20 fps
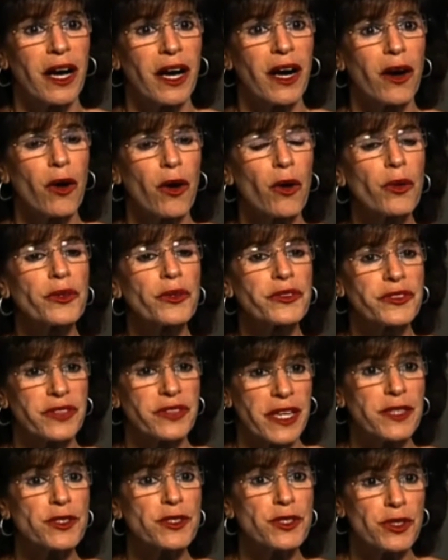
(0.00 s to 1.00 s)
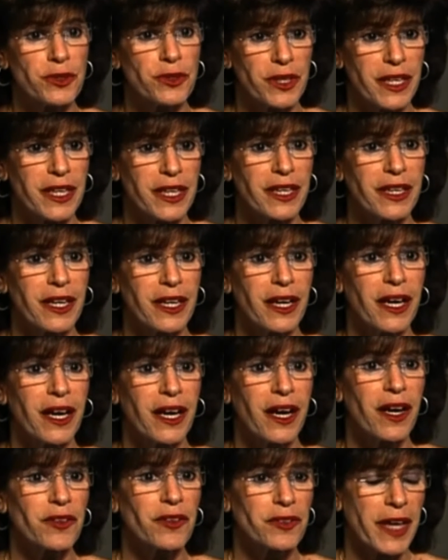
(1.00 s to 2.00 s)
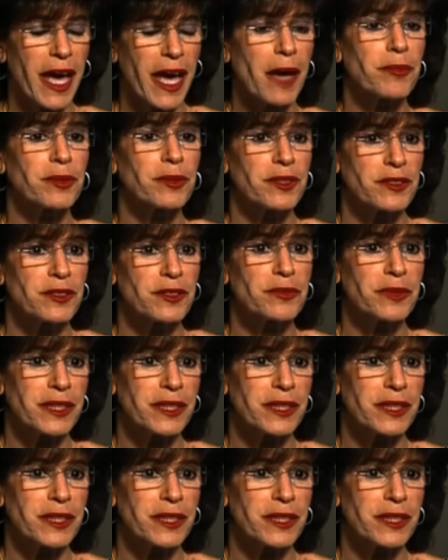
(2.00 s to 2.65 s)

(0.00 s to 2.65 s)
a whole century of capitalism